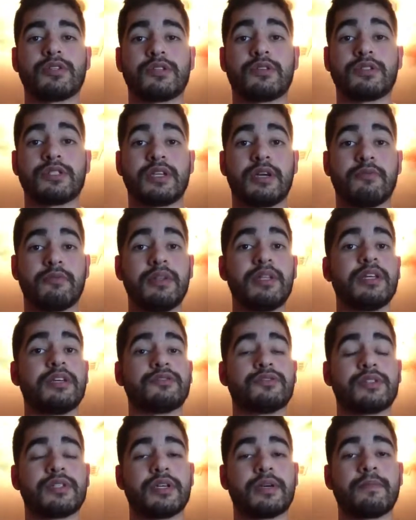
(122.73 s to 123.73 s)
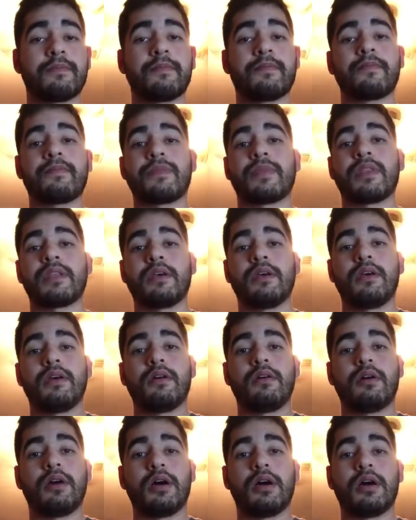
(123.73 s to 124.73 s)
it starts to get really interesting.
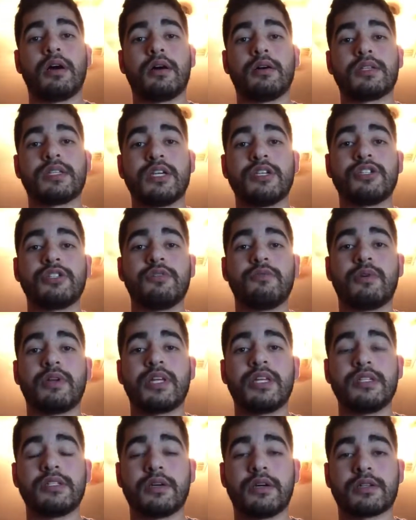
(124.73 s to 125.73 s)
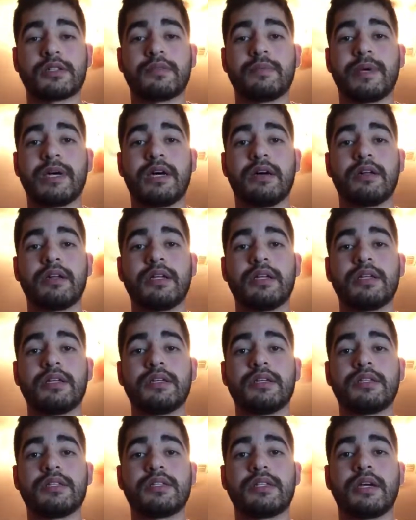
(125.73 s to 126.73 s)
Essentially, what he talks about
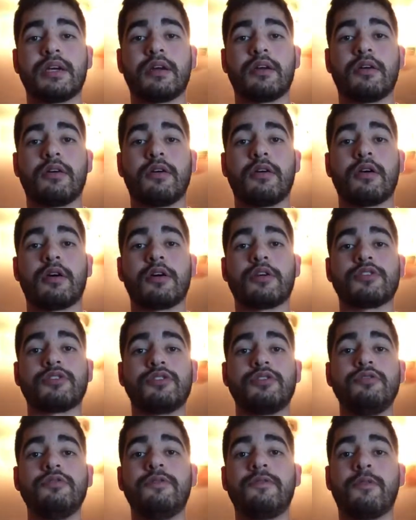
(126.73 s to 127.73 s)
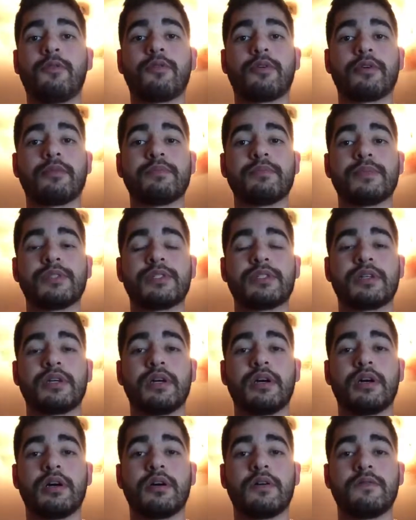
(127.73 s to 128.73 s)
is there are two forms
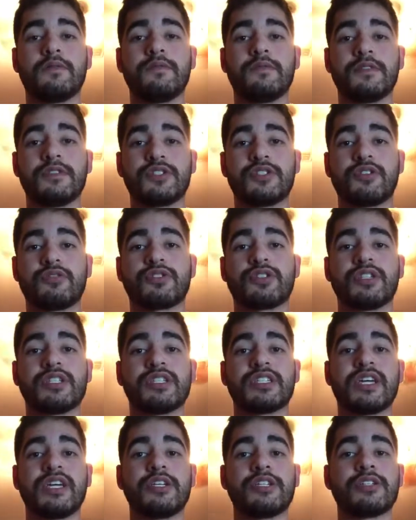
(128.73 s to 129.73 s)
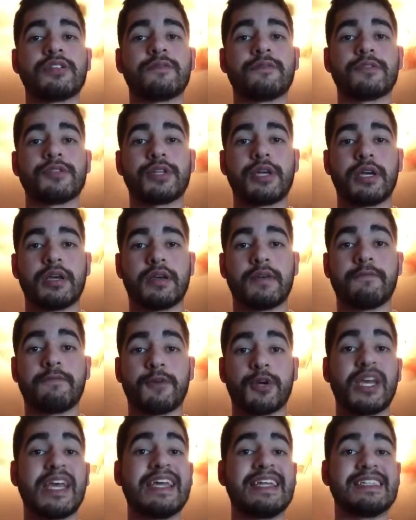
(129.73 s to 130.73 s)
of socialization for
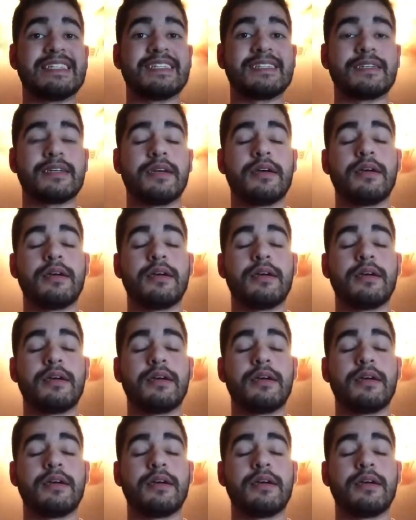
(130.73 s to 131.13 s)
kids.